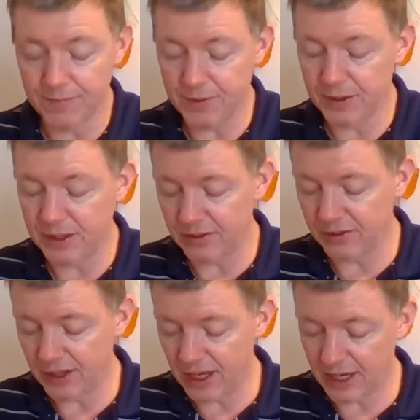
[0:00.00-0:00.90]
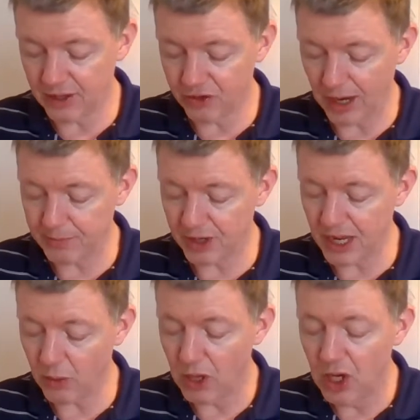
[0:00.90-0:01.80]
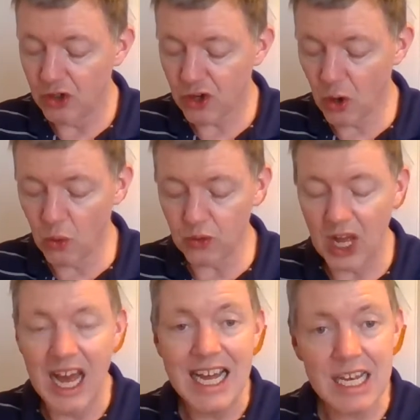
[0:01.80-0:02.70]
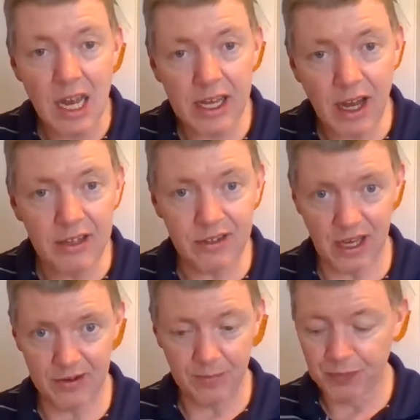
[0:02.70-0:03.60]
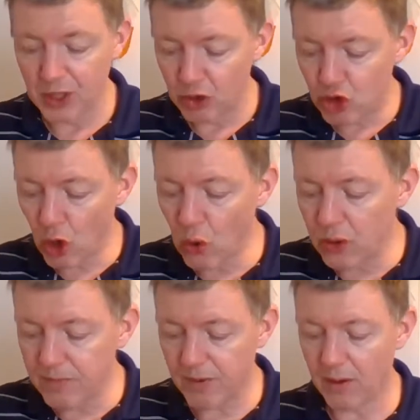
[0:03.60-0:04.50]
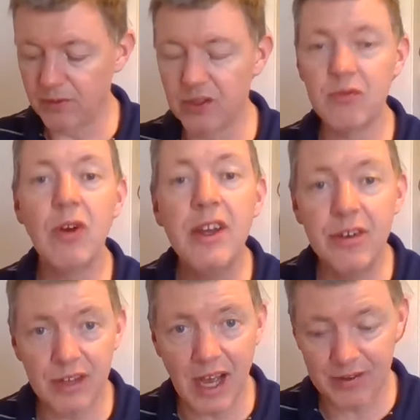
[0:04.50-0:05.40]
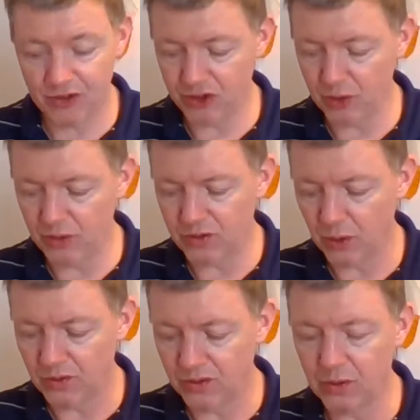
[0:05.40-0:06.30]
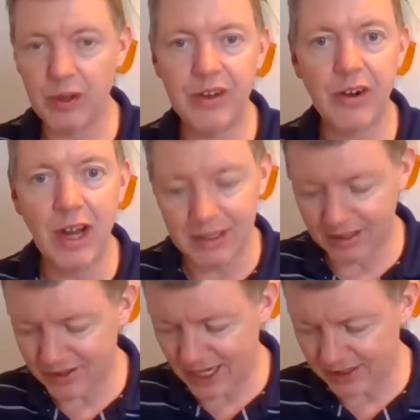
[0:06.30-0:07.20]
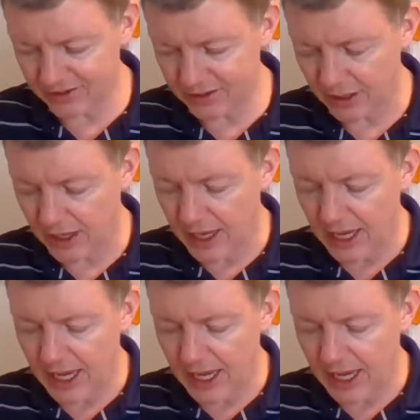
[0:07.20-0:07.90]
of this chapter now. Tone. Like I said, tone involves the writer's attitudes towards the reader and the text.